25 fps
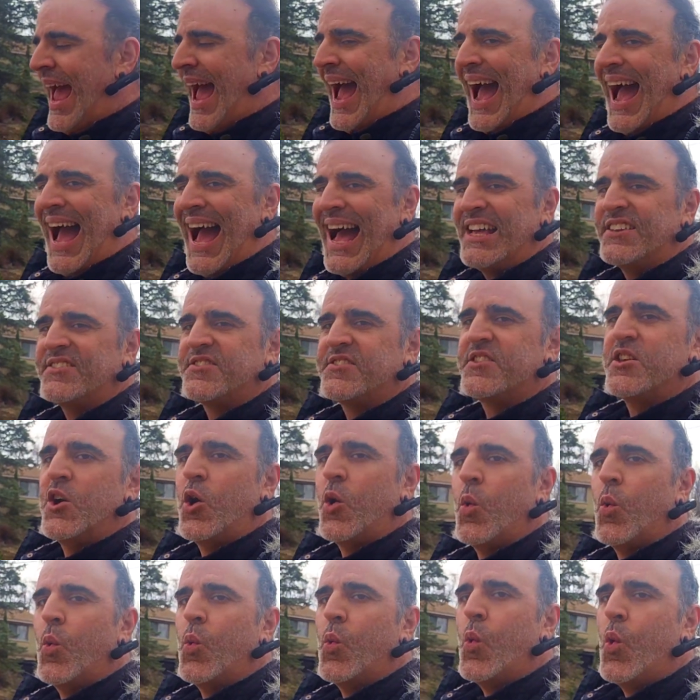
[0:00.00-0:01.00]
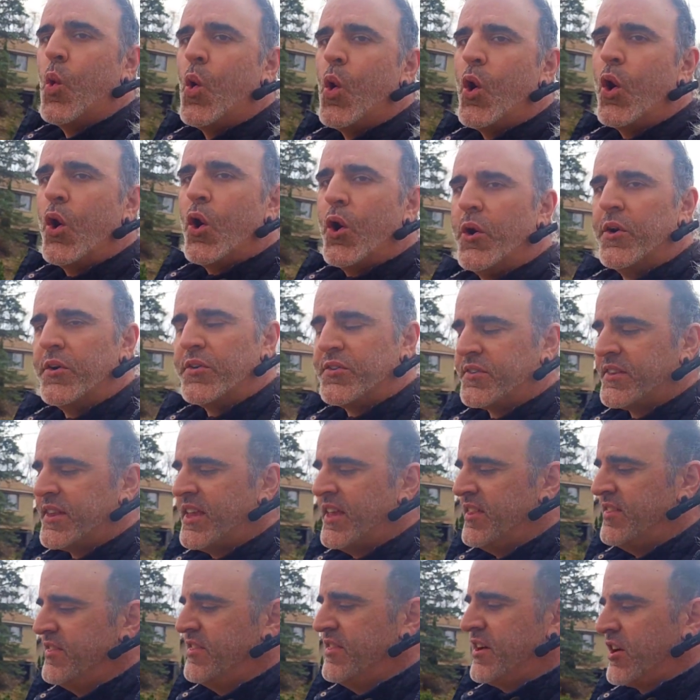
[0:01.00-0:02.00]
has the worst,
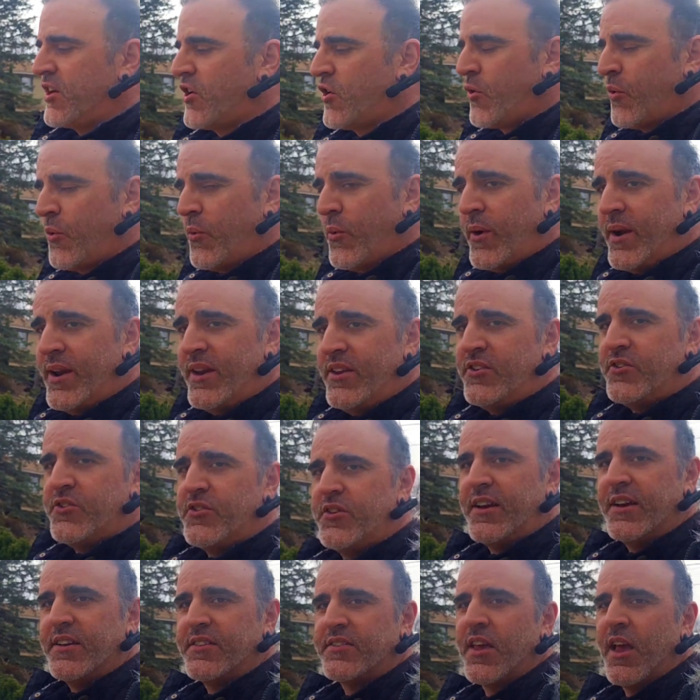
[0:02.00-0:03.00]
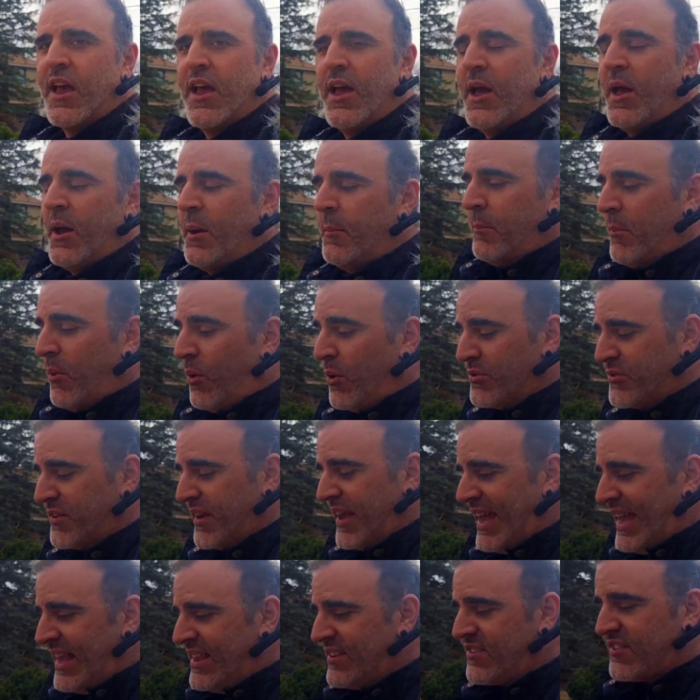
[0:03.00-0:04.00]
the cringiest, most
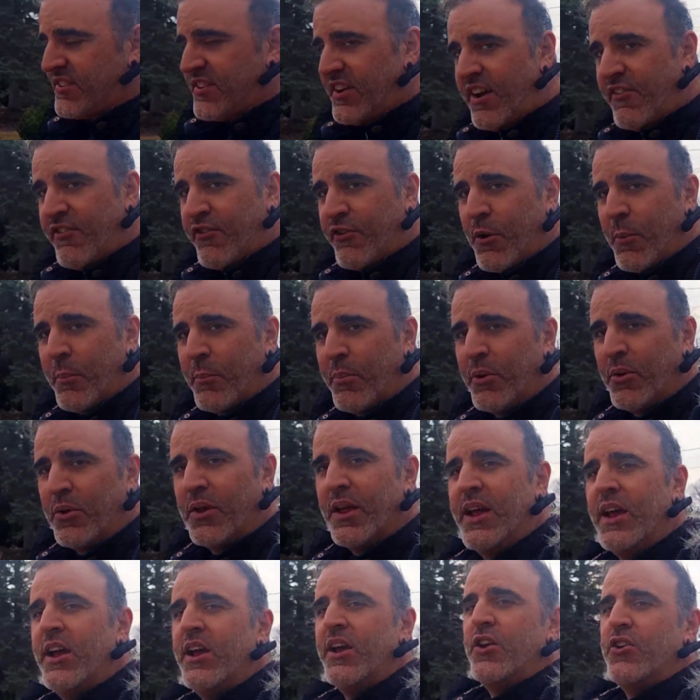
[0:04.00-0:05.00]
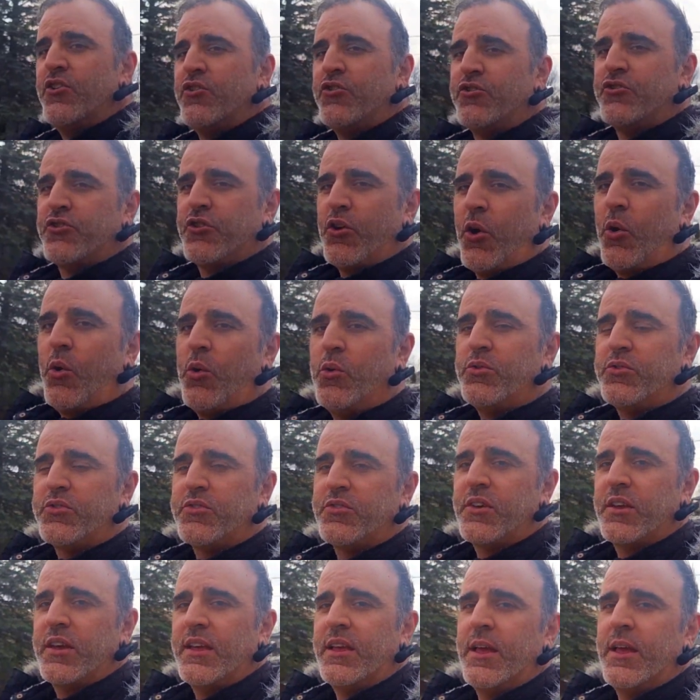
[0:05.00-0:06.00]
insufferable shows